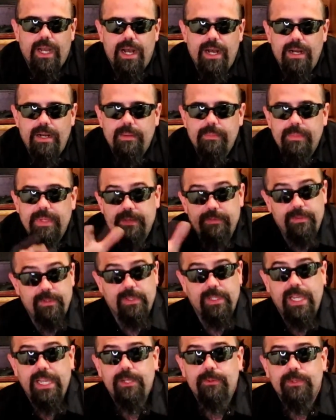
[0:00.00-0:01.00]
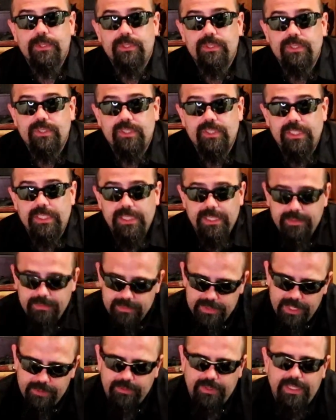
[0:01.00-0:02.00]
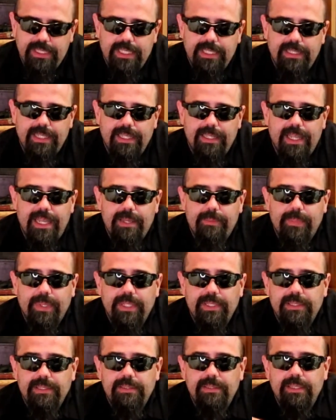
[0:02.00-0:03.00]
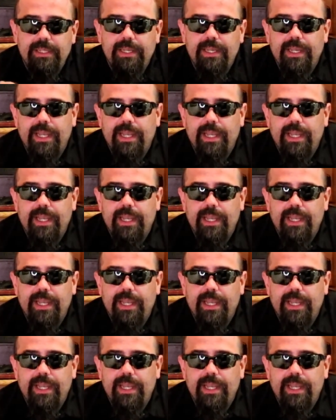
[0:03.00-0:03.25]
If you like what you see, definitely hit that like button.